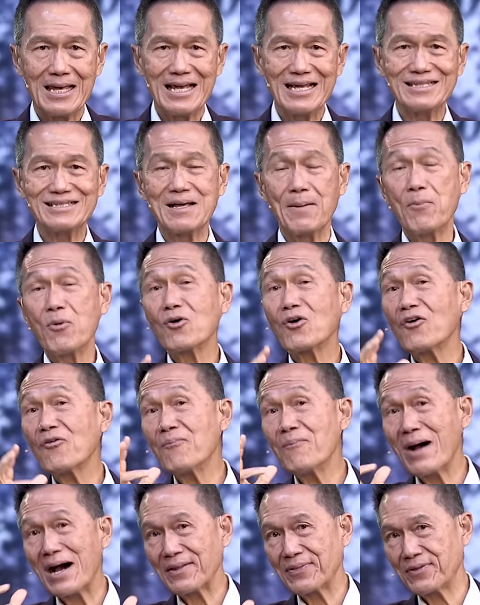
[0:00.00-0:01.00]
In the book
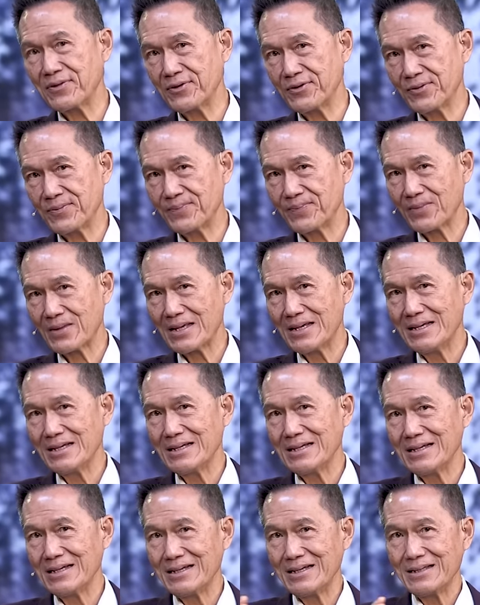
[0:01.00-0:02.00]
of Matthew,
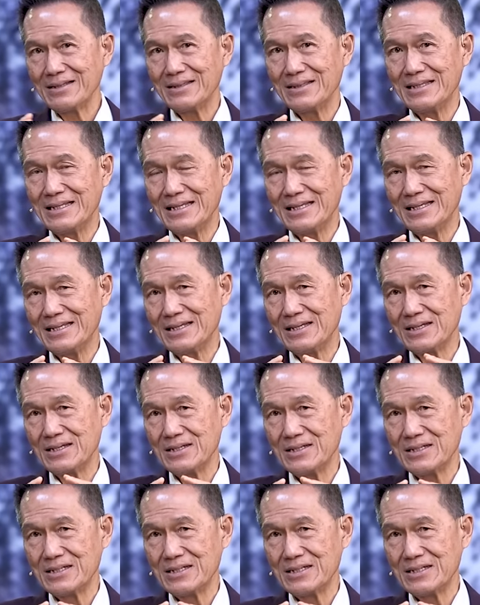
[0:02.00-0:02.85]
the